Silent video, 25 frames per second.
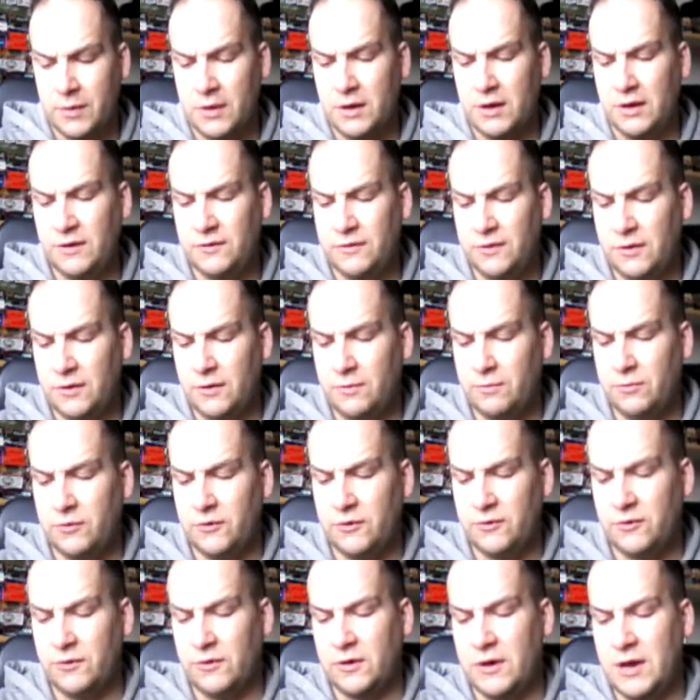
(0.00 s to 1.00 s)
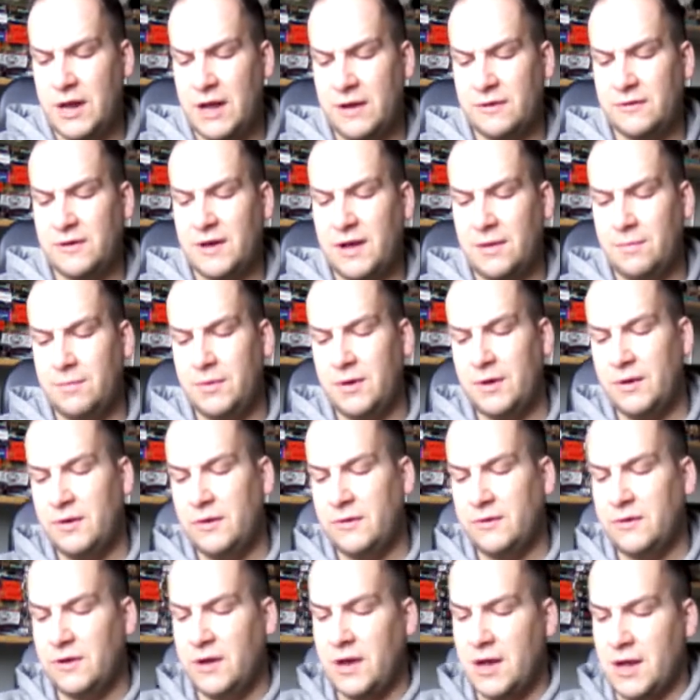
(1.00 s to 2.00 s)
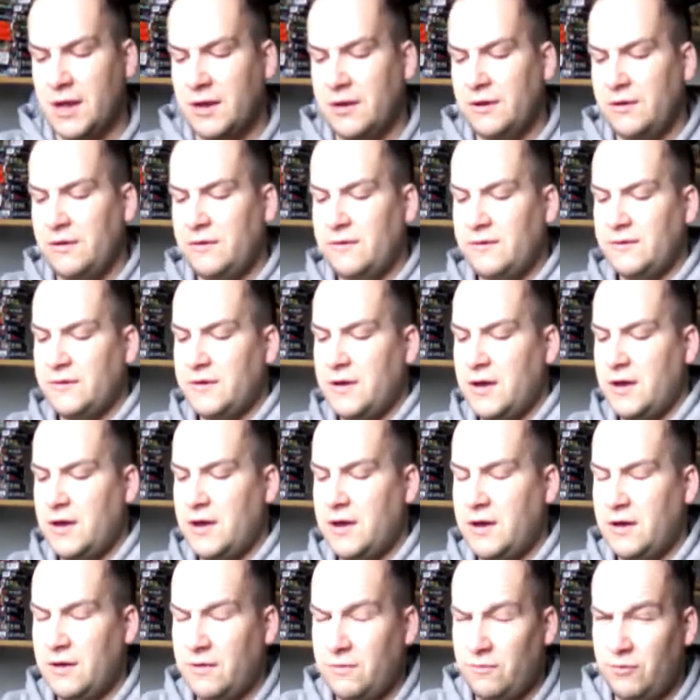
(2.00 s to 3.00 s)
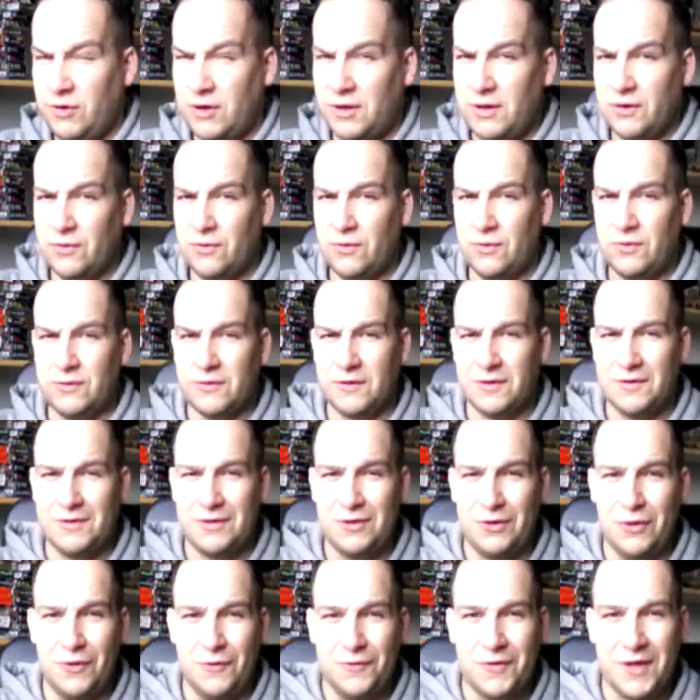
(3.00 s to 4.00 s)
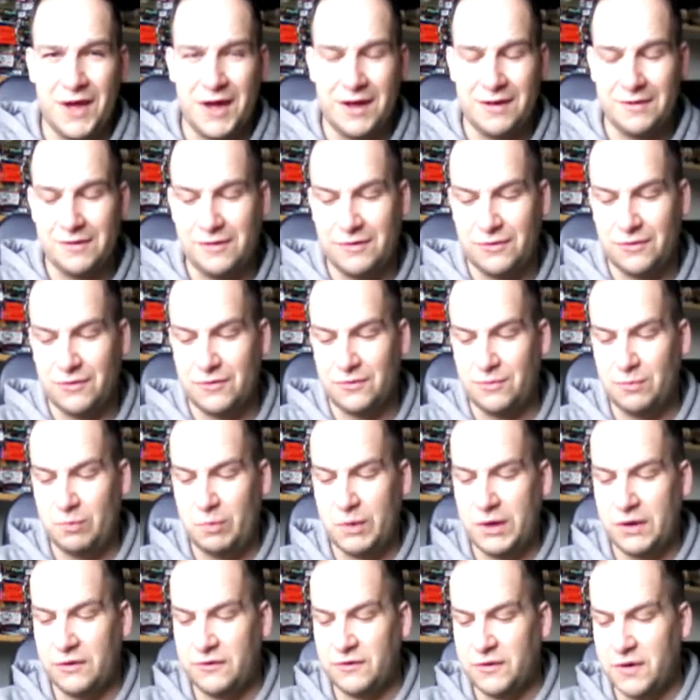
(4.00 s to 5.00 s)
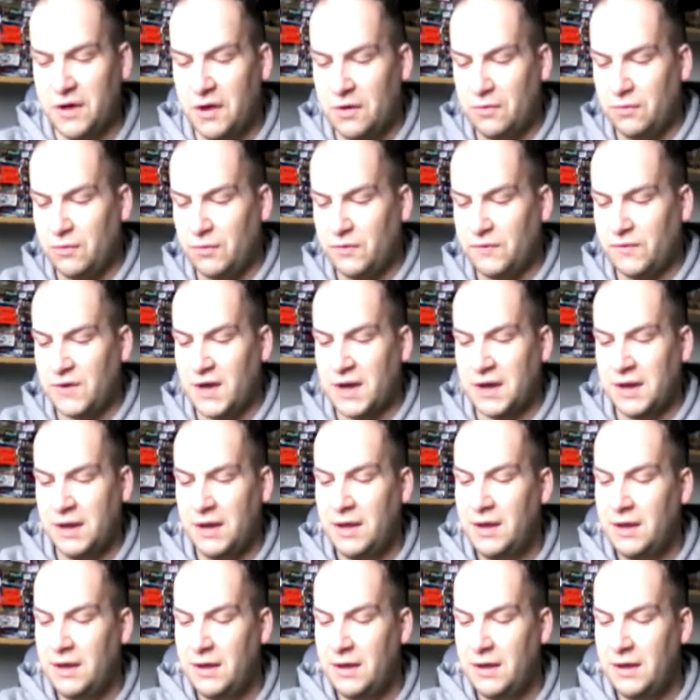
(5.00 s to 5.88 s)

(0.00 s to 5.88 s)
he's just done an ATAT build, and he's really good. I love that because being a Star Wars fan.